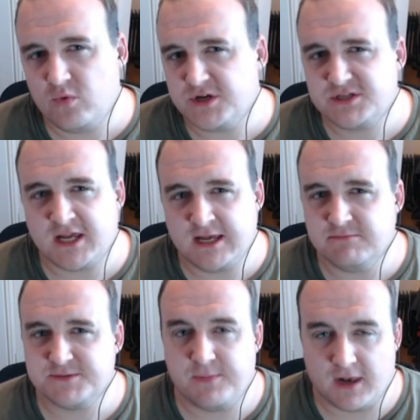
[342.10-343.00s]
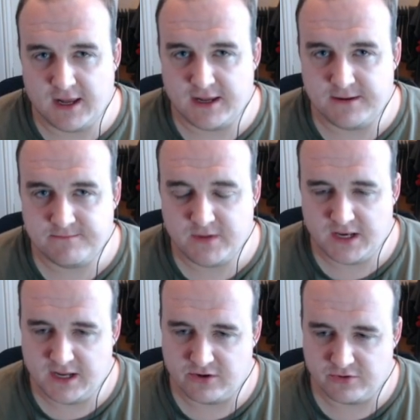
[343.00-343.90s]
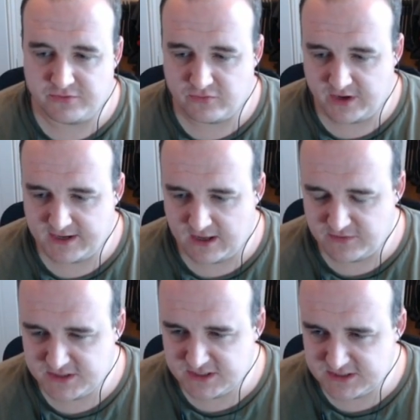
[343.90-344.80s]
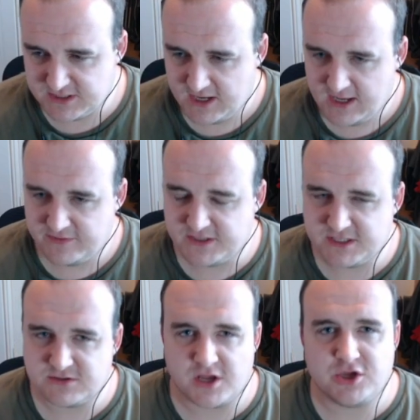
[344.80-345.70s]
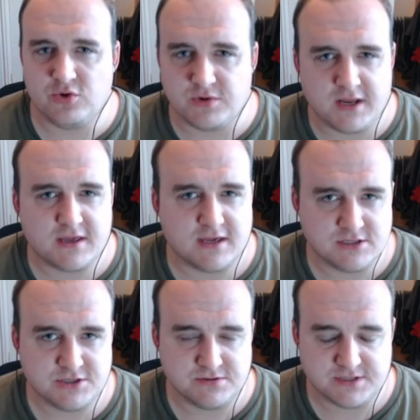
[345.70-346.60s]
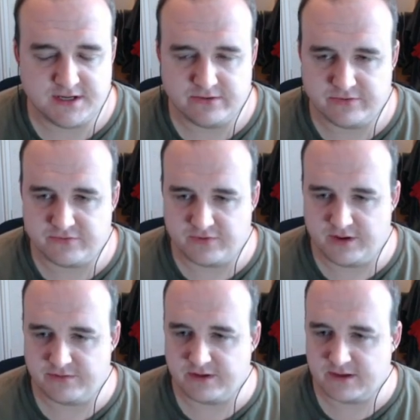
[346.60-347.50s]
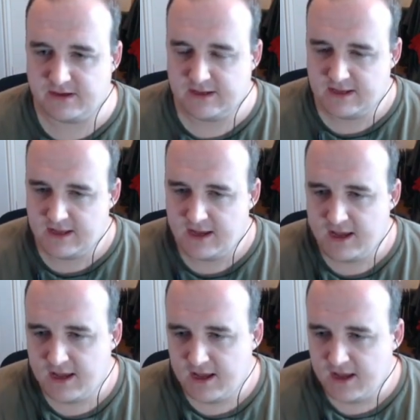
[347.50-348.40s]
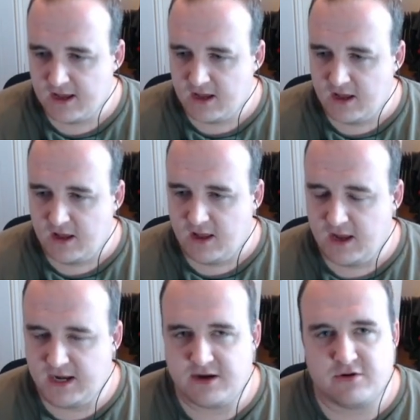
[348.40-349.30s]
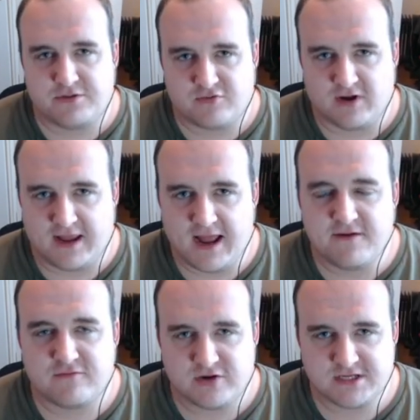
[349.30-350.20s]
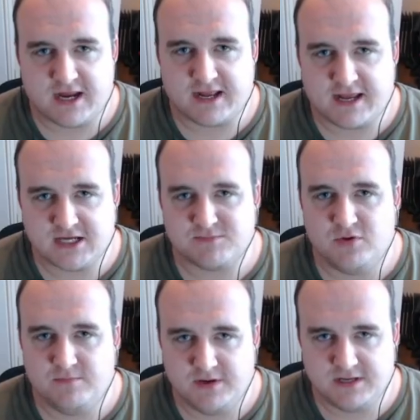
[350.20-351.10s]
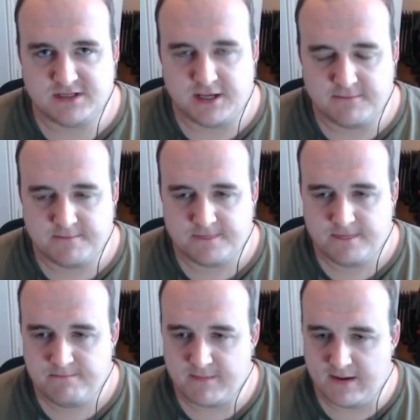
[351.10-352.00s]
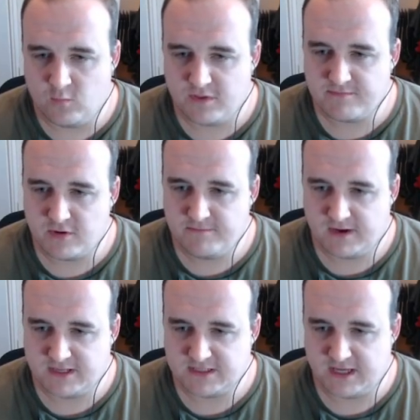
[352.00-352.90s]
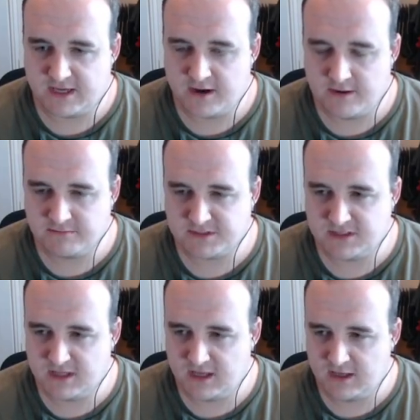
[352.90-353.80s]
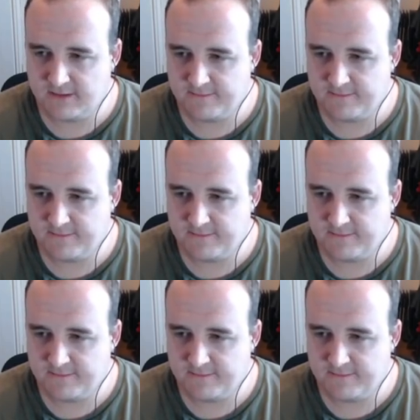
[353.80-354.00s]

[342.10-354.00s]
teams play in Era 3. Now this is a unique issue to Era 3, I think. In Era 3, every tank has mobility. And with mobility comes the